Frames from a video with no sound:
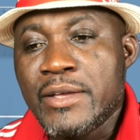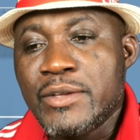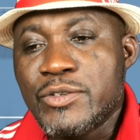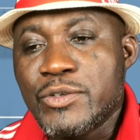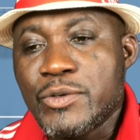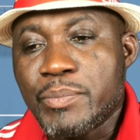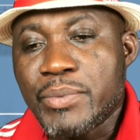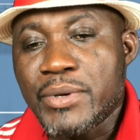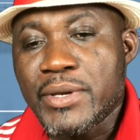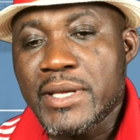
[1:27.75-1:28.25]

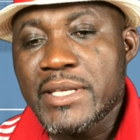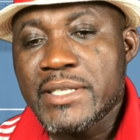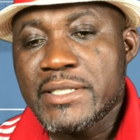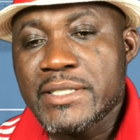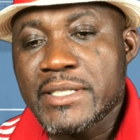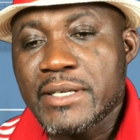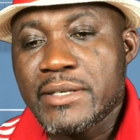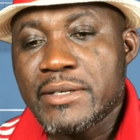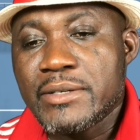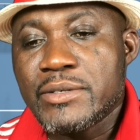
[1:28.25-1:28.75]
to play
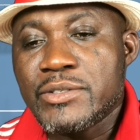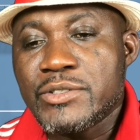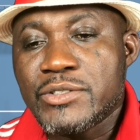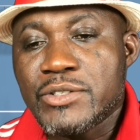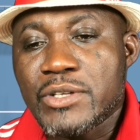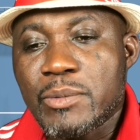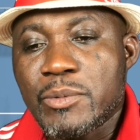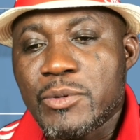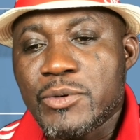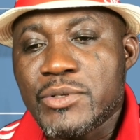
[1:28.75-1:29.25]
singles,
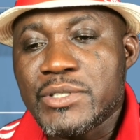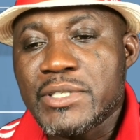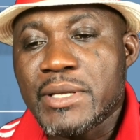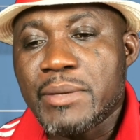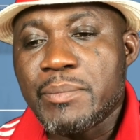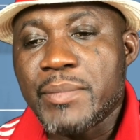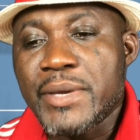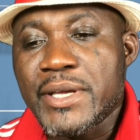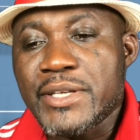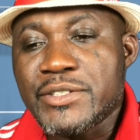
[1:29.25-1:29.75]
doubles,
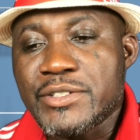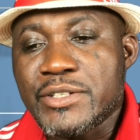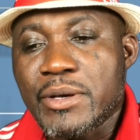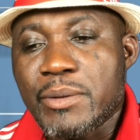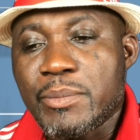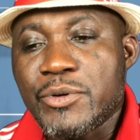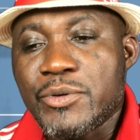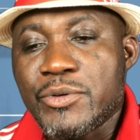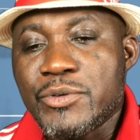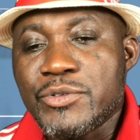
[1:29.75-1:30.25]
and mixed
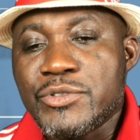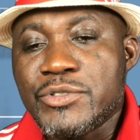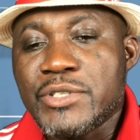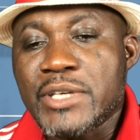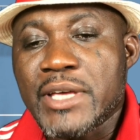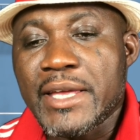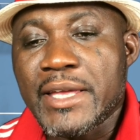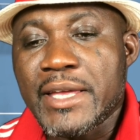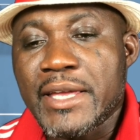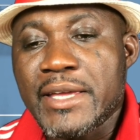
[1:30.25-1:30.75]
doubles
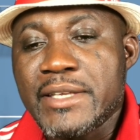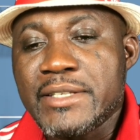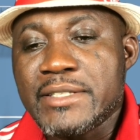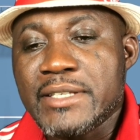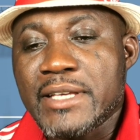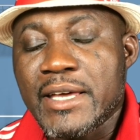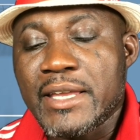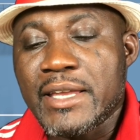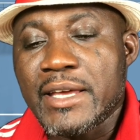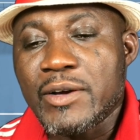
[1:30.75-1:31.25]
against
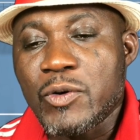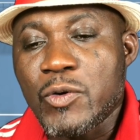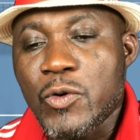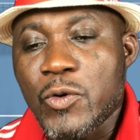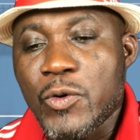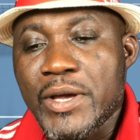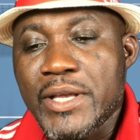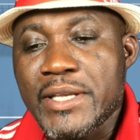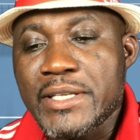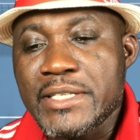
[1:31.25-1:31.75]
other
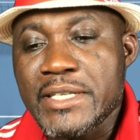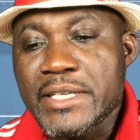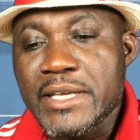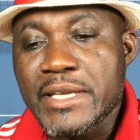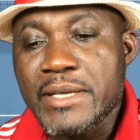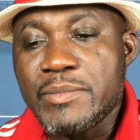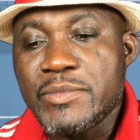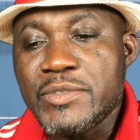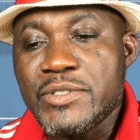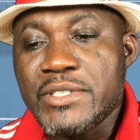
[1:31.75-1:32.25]
co-ed
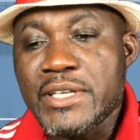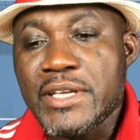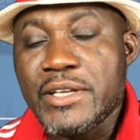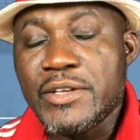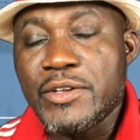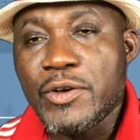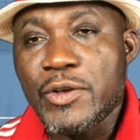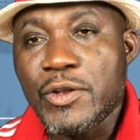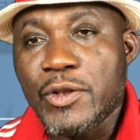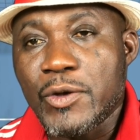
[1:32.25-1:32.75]
teams
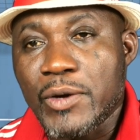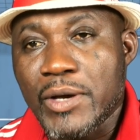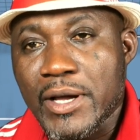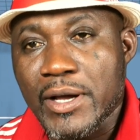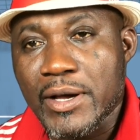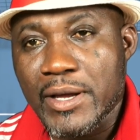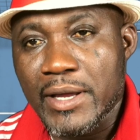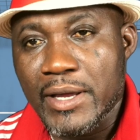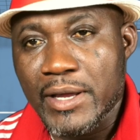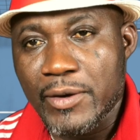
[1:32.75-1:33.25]
in your
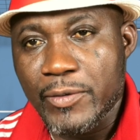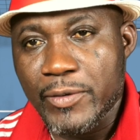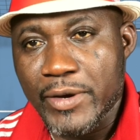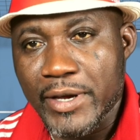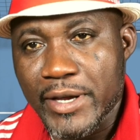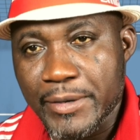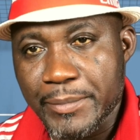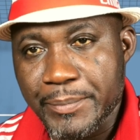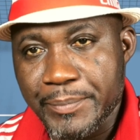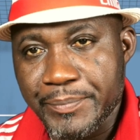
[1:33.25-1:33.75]
local
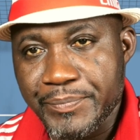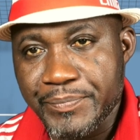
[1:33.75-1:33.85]
area.